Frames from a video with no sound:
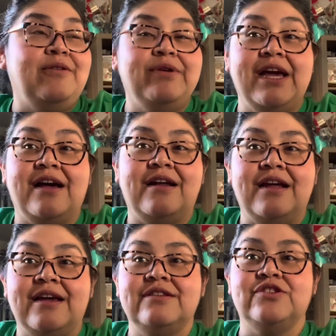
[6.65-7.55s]
We had
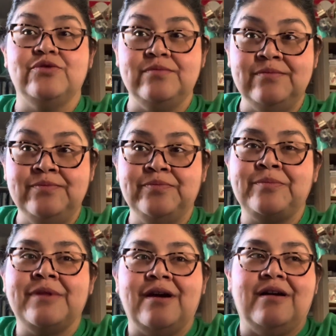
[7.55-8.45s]
a Zoom
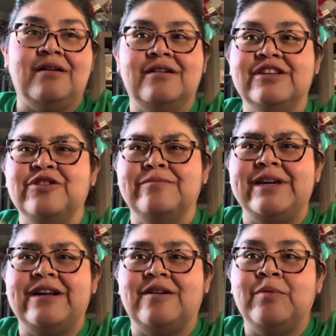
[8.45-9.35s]
uh, little
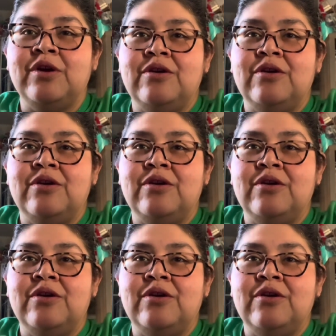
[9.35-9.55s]
meetup.